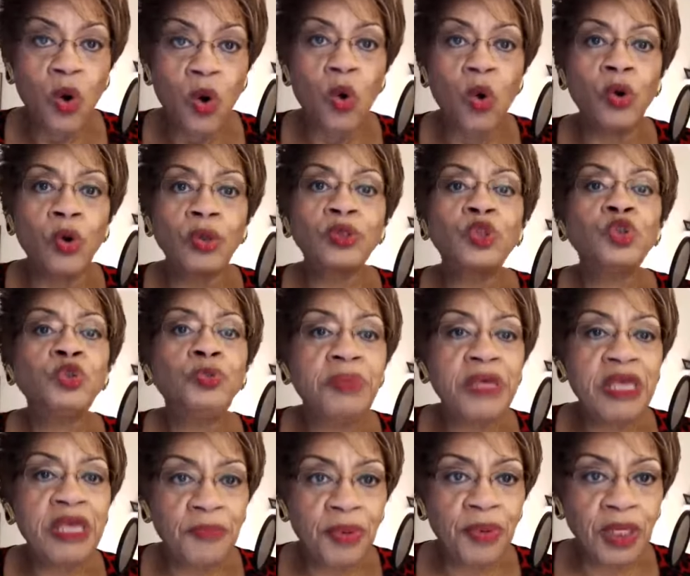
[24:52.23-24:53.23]
or to
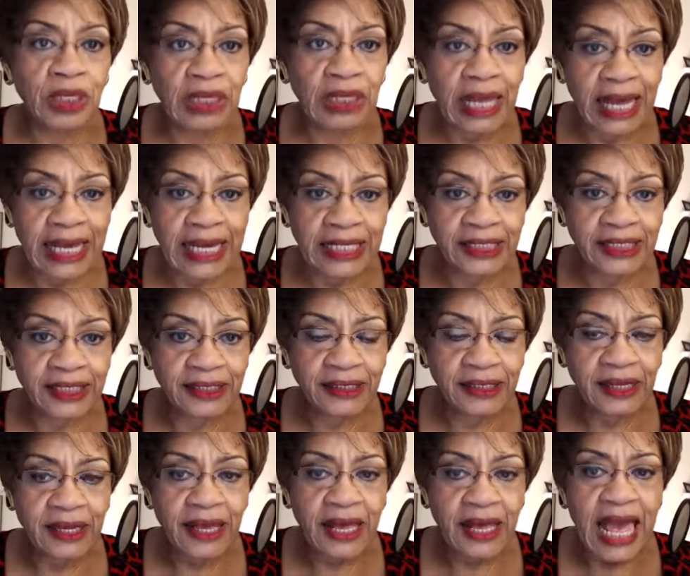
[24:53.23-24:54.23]
be polite
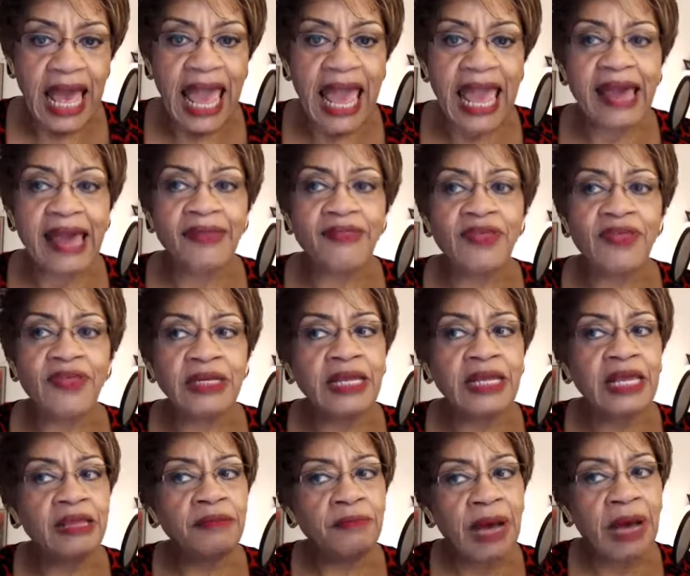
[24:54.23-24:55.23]
and then
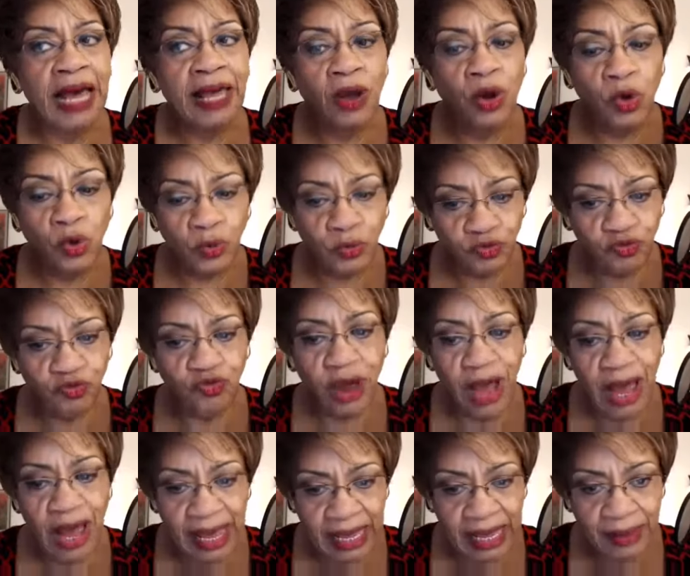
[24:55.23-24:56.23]
in my own
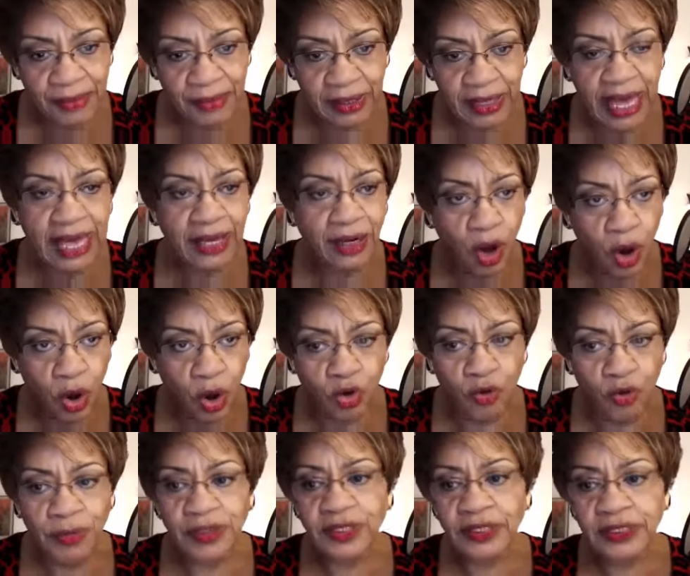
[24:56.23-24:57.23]
tribe at
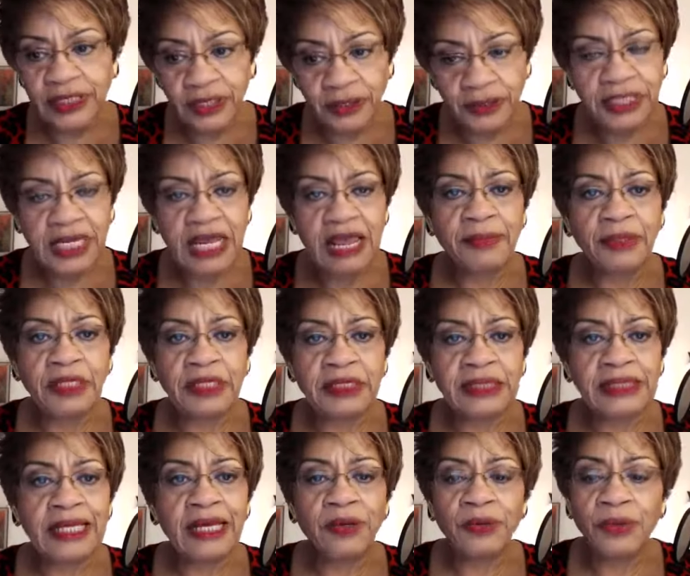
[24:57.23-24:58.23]
home at the dinner table
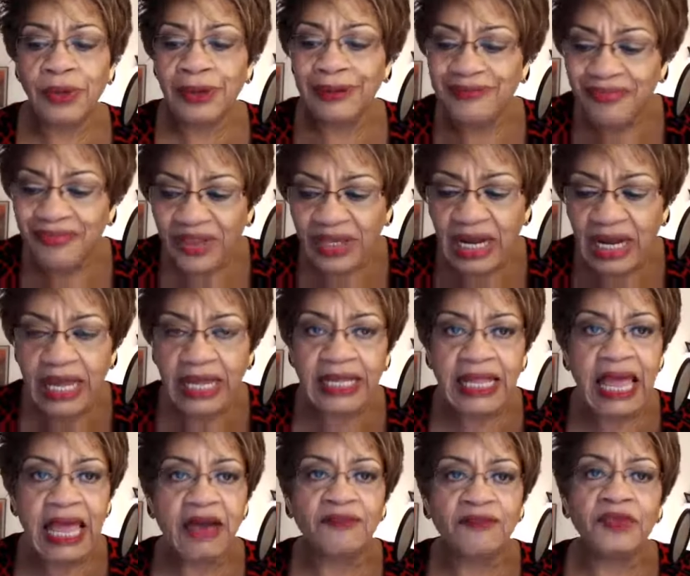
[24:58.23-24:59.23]
etc then i can
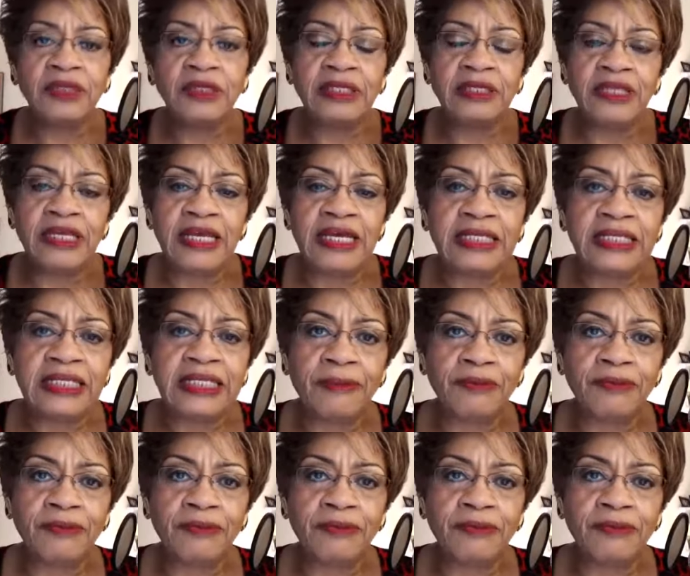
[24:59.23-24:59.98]
have the, the in-depth